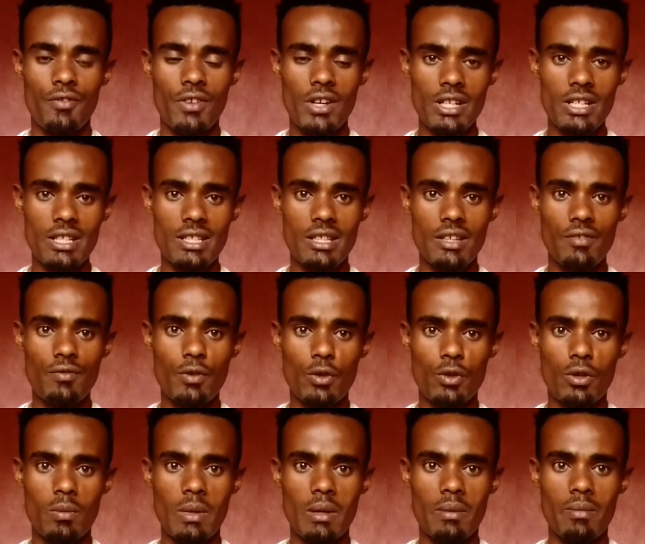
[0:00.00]
First, if
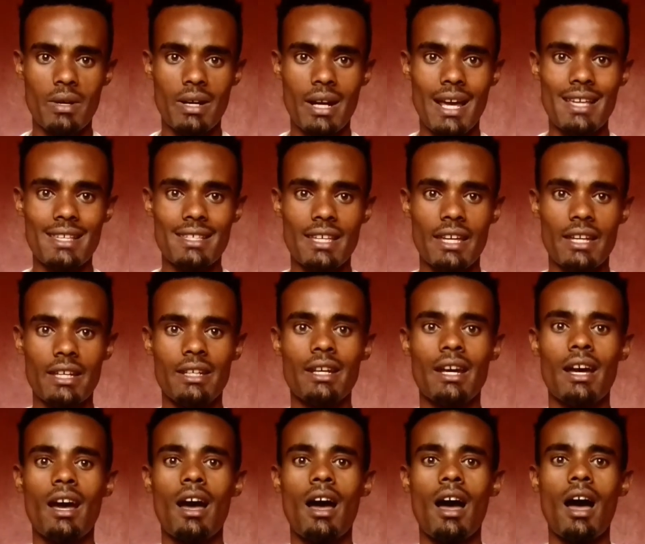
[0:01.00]
you remember, I said
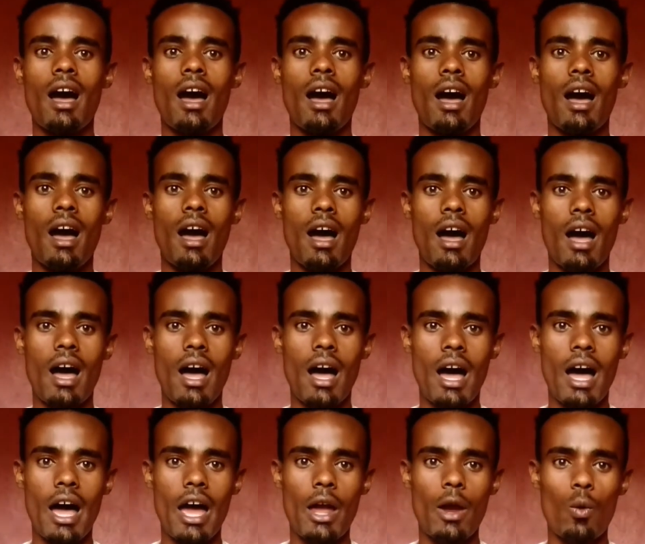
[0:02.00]

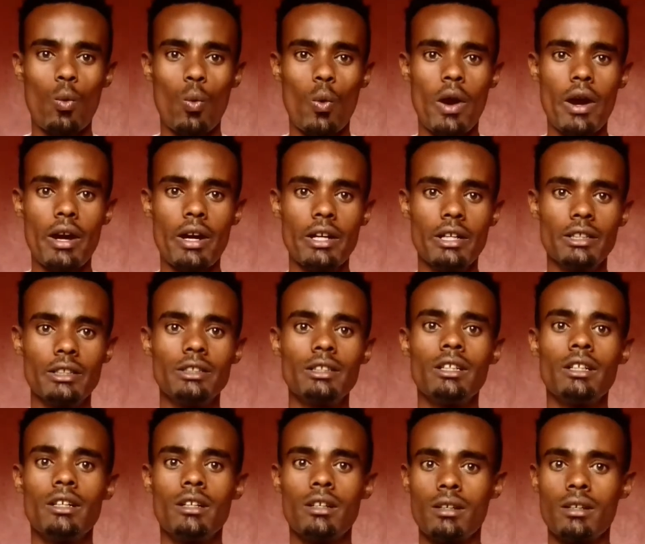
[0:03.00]
I wear